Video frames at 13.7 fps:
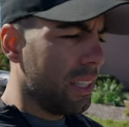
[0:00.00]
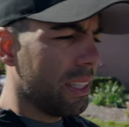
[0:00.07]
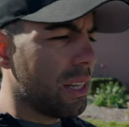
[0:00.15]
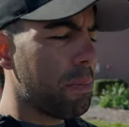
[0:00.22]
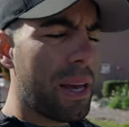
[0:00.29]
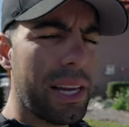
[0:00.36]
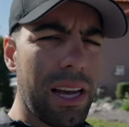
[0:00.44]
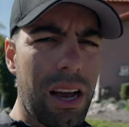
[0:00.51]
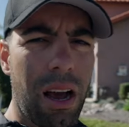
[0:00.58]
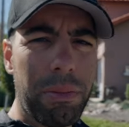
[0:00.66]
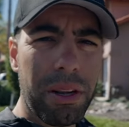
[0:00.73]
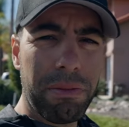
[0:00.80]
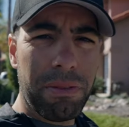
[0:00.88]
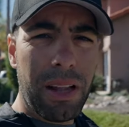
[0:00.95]
depending on how
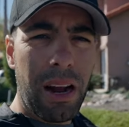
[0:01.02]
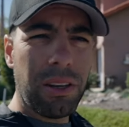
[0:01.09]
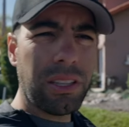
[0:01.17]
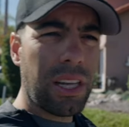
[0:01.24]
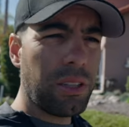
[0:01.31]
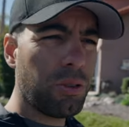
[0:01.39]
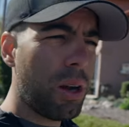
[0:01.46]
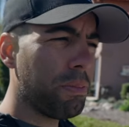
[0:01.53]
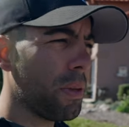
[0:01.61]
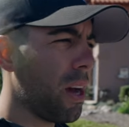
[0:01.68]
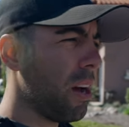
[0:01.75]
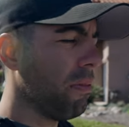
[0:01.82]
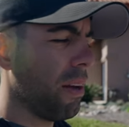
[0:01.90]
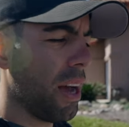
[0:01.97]
many flyers I dropped
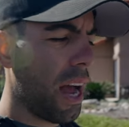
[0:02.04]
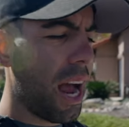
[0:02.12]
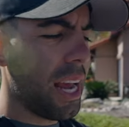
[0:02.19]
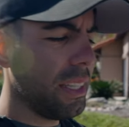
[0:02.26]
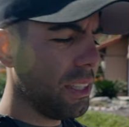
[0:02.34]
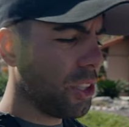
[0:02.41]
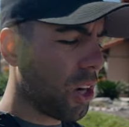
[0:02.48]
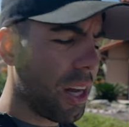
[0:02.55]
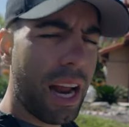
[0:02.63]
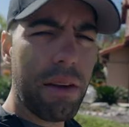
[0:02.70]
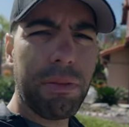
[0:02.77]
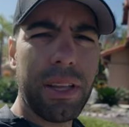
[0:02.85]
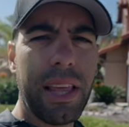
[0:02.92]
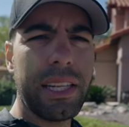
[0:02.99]
off, I jot
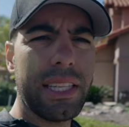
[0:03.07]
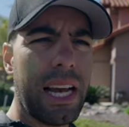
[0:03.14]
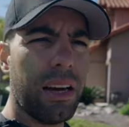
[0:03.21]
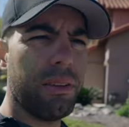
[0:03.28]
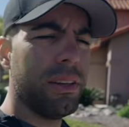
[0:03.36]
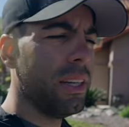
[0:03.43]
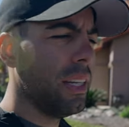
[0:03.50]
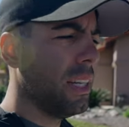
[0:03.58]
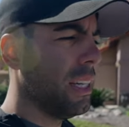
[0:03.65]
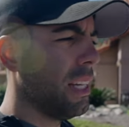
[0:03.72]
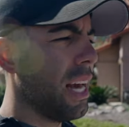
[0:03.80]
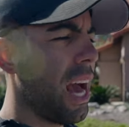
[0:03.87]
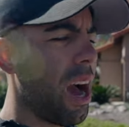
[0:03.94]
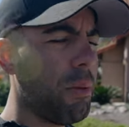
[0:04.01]
everything down.
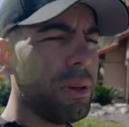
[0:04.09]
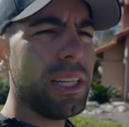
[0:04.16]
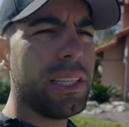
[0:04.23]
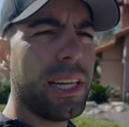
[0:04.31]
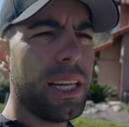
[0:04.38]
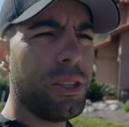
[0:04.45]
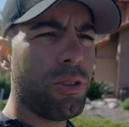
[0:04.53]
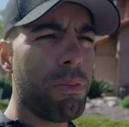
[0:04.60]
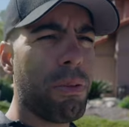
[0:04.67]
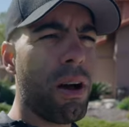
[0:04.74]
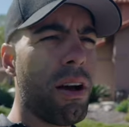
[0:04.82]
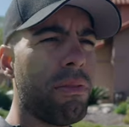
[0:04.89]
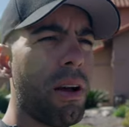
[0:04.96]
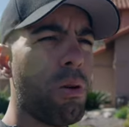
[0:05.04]
How many did I drop
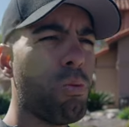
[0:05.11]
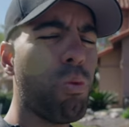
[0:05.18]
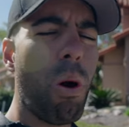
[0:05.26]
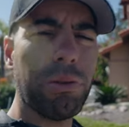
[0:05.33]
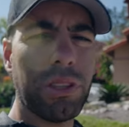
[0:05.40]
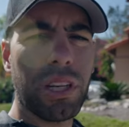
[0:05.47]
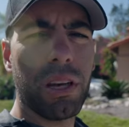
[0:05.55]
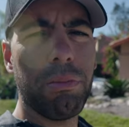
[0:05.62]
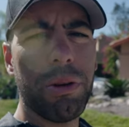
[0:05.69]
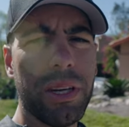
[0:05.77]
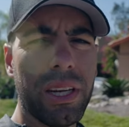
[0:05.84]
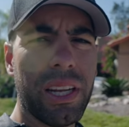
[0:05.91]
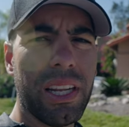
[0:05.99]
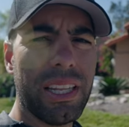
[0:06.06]
off? What was the
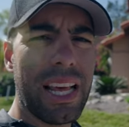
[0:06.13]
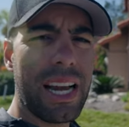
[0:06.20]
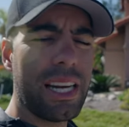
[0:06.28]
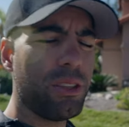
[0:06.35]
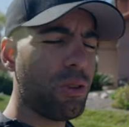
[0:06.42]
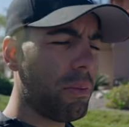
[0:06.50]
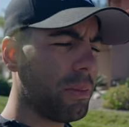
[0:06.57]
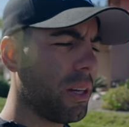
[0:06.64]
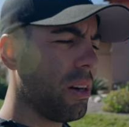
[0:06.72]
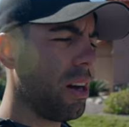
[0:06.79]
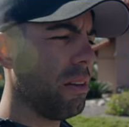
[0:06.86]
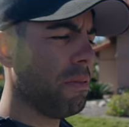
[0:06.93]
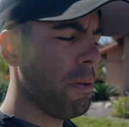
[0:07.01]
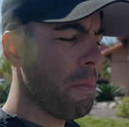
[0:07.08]
community that I dropped it
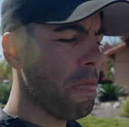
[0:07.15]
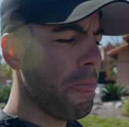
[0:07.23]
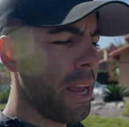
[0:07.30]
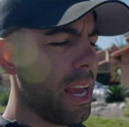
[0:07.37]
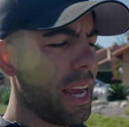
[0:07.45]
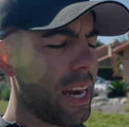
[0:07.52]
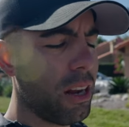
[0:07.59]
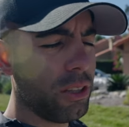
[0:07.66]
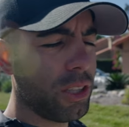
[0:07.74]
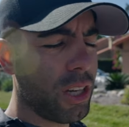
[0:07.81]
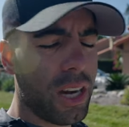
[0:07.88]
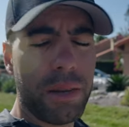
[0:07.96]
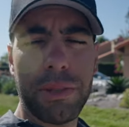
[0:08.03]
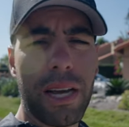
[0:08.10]
off? And I'll
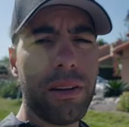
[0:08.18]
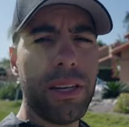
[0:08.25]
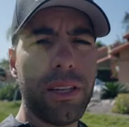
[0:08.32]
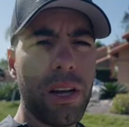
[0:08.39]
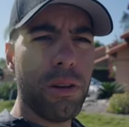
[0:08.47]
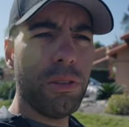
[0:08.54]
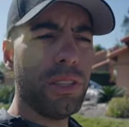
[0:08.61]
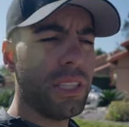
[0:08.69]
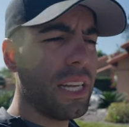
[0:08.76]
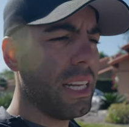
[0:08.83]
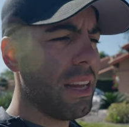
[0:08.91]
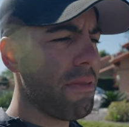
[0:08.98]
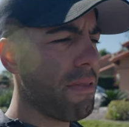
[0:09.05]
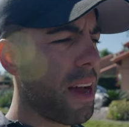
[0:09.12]
jot them down in notes.
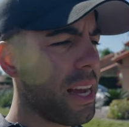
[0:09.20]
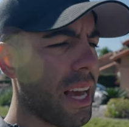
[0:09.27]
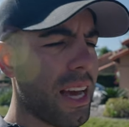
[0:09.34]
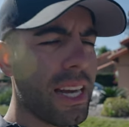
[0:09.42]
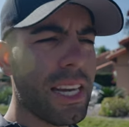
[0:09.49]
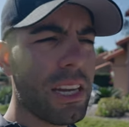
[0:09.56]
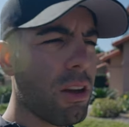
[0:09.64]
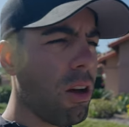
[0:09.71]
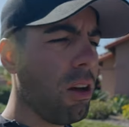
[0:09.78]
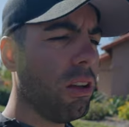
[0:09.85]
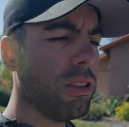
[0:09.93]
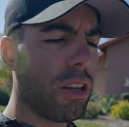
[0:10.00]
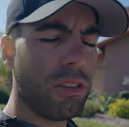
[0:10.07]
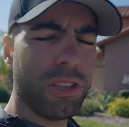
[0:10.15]
And if I got any
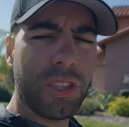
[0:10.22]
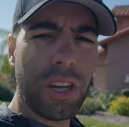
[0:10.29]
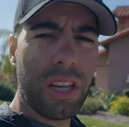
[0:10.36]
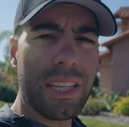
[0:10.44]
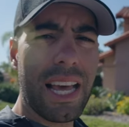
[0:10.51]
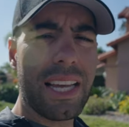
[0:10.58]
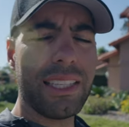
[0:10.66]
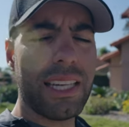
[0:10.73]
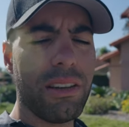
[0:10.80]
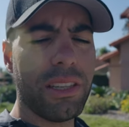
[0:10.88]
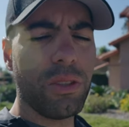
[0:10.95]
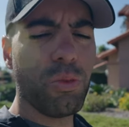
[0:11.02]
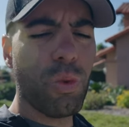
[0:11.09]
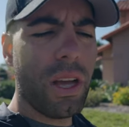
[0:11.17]
calls, I'll jot that down
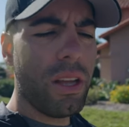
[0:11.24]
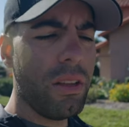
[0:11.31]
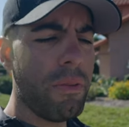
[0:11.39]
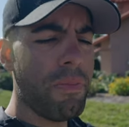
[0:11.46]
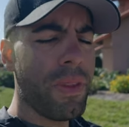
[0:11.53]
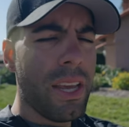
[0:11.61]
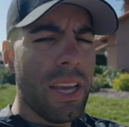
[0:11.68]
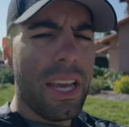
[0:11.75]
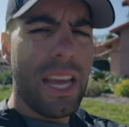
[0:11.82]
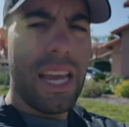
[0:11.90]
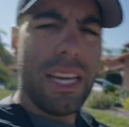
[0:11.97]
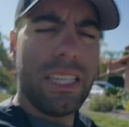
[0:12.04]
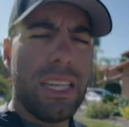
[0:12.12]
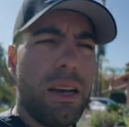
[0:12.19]
as well.
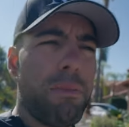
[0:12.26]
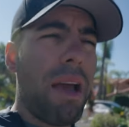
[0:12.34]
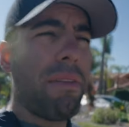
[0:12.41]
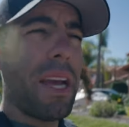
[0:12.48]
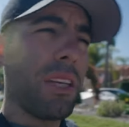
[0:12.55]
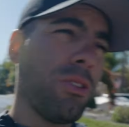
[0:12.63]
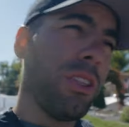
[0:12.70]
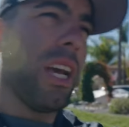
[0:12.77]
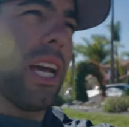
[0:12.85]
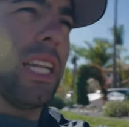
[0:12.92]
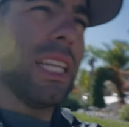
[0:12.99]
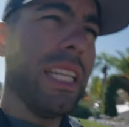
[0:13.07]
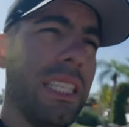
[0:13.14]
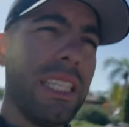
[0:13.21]
And I've actually
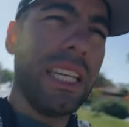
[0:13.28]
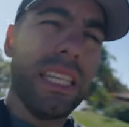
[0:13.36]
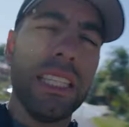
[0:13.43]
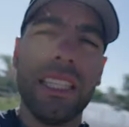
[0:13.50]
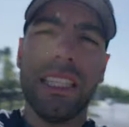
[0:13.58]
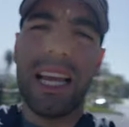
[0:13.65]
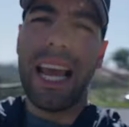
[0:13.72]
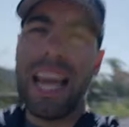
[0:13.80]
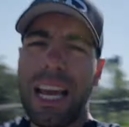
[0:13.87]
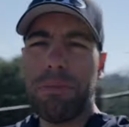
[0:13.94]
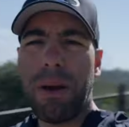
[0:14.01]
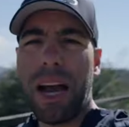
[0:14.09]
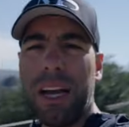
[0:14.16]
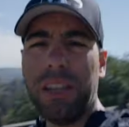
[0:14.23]
gotten listings
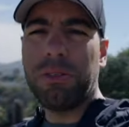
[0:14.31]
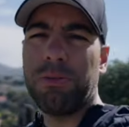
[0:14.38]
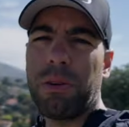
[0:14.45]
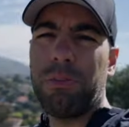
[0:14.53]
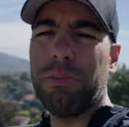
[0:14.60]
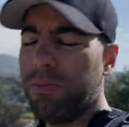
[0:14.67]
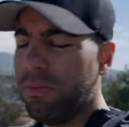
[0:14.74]
and buyers from